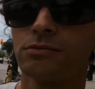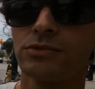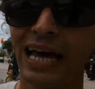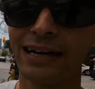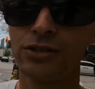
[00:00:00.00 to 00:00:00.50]

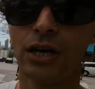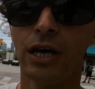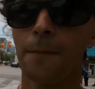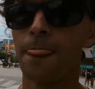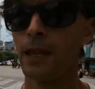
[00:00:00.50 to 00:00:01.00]

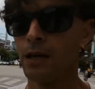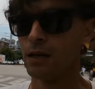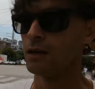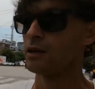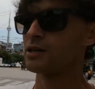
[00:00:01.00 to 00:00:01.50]

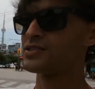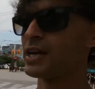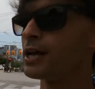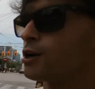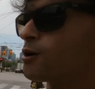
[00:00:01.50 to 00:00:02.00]
Because they
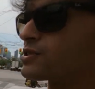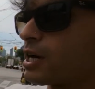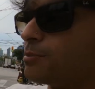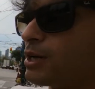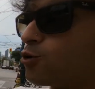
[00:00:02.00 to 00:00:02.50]
didn't know it's
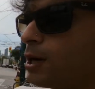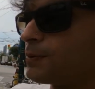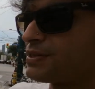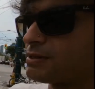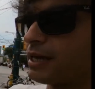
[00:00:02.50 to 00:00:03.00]
gonna be equipped
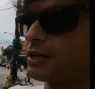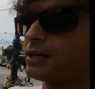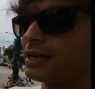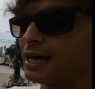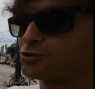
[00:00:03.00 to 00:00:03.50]
with like
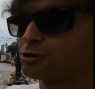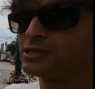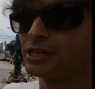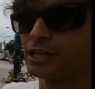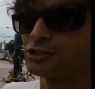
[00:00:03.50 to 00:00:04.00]

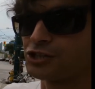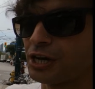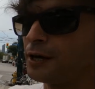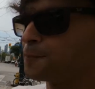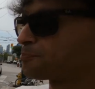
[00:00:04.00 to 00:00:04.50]
electricity and
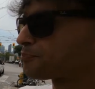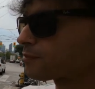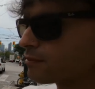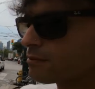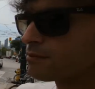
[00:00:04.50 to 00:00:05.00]
shit.
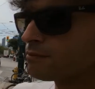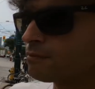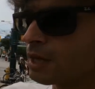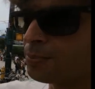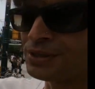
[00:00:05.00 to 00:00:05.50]

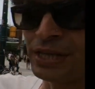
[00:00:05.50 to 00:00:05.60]
But